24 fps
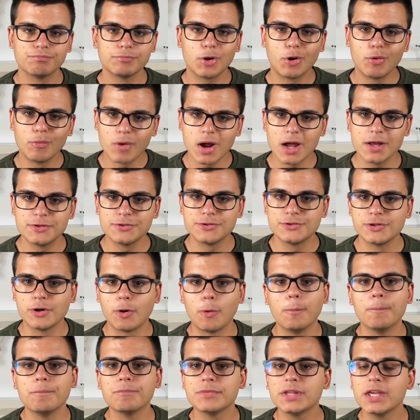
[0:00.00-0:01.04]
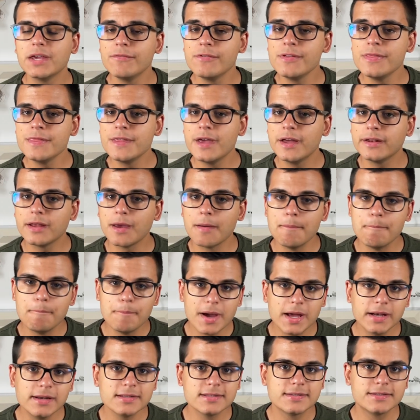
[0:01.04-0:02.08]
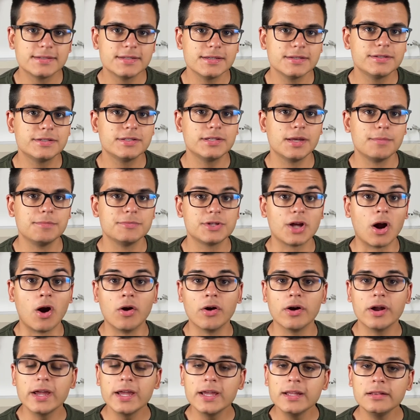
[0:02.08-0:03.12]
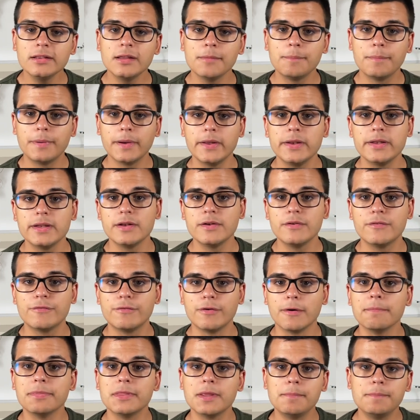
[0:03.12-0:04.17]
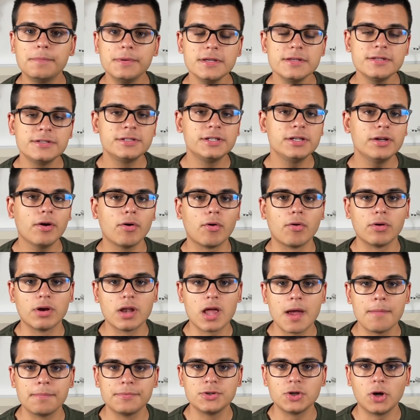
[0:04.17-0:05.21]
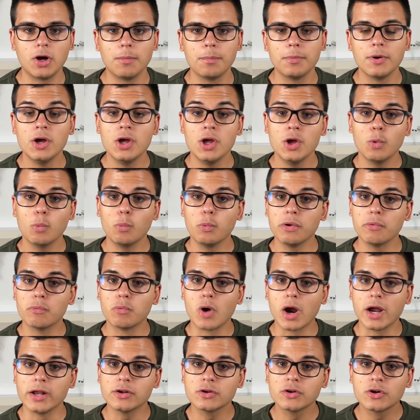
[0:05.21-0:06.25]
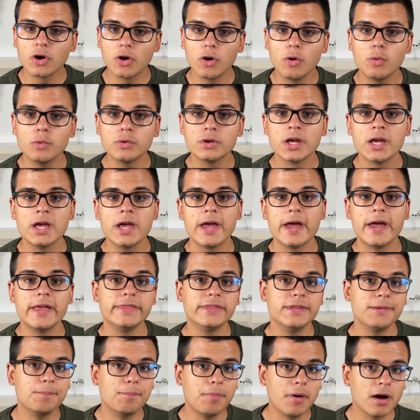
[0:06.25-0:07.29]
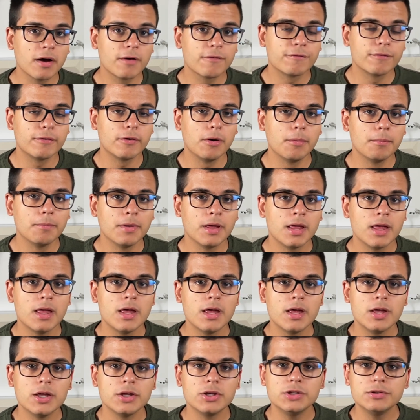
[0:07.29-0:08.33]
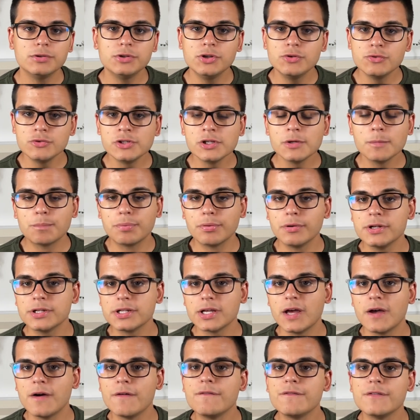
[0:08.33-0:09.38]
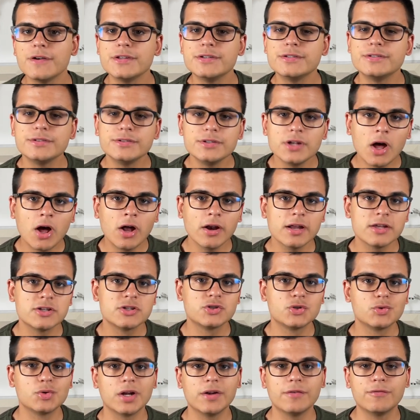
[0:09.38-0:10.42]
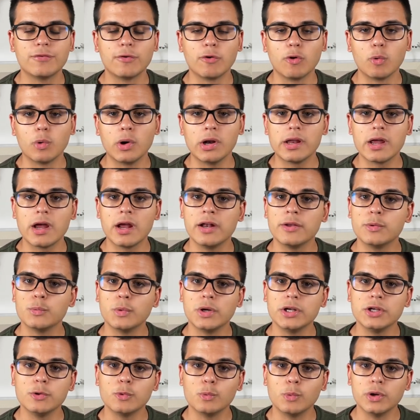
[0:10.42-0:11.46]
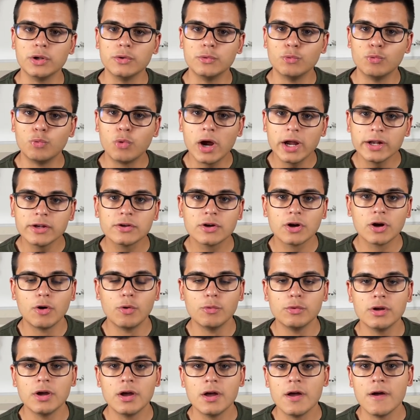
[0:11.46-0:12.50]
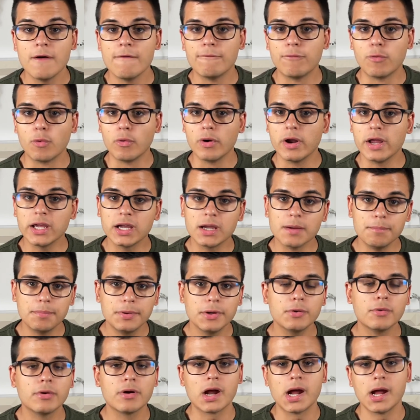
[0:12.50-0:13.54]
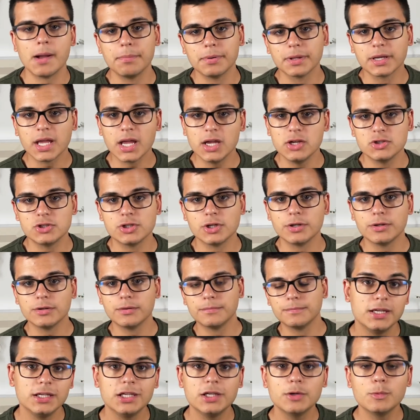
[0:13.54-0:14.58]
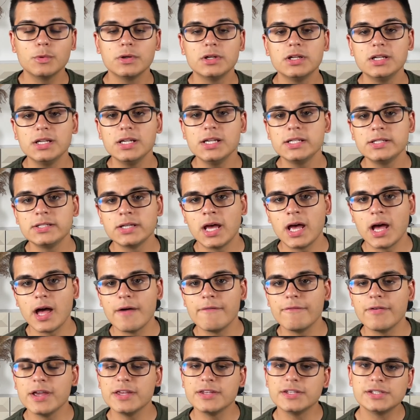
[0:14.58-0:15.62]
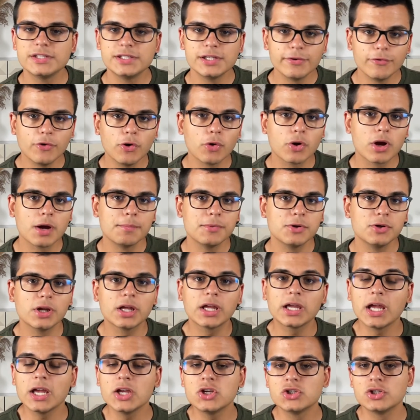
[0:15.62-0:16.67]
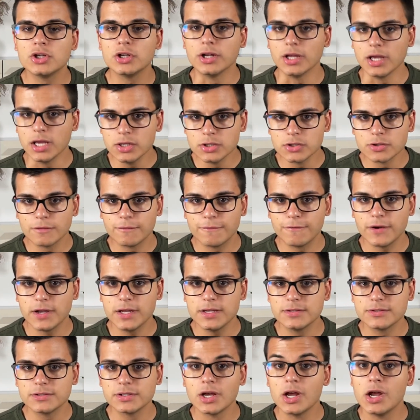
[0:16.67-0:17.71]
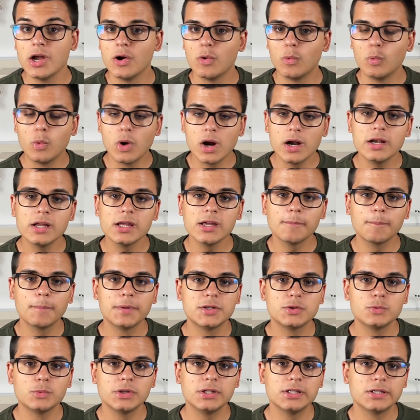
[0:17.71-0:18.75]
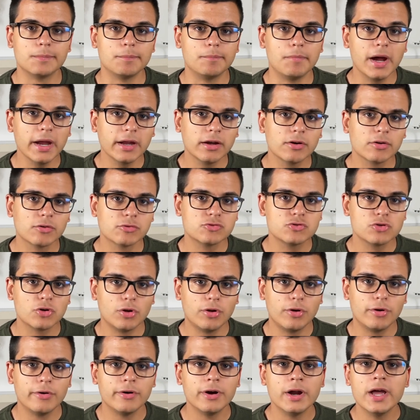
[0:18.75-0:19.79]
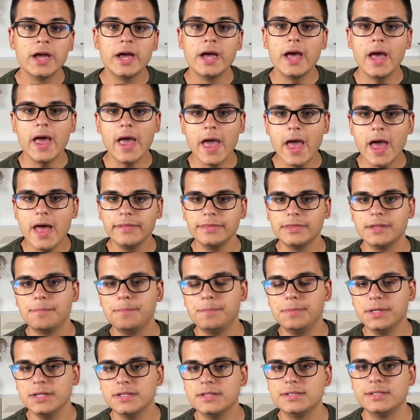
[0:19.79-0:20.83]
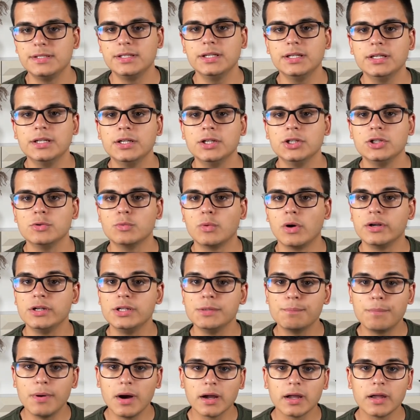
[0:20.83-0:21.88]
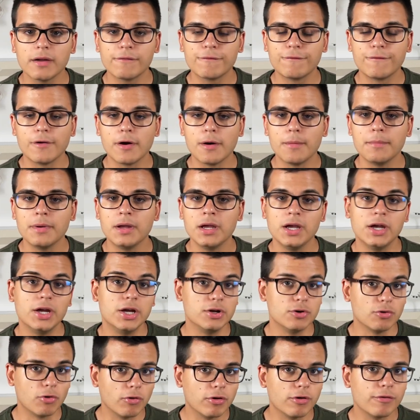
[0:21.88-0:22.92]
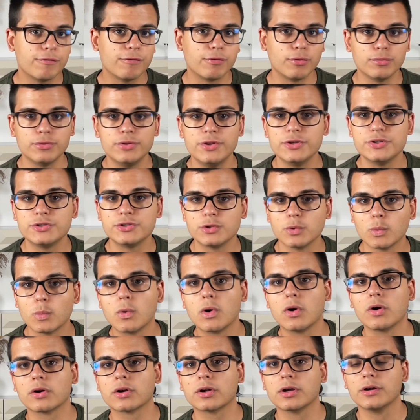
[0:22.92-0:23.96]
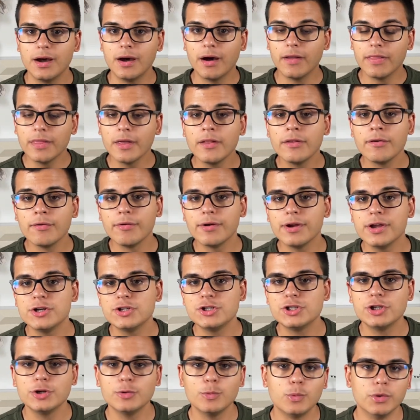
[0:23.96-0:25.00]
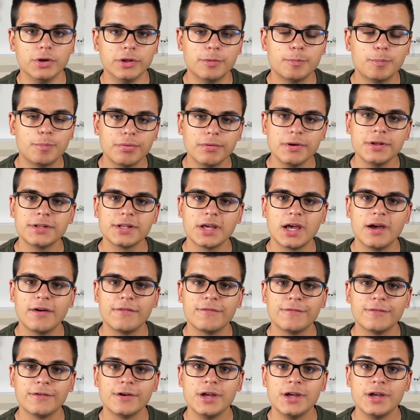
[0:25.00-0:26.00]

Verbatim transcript: Alright, so given that embedded systems are independent from the PC or laptop we write code and debug from, using printf is not as straightforward as when you would write code for a computer application. You would need to have a serial communication interface running between the microcontroller and the PC you are debugging from in order for this to work. Another issue with printf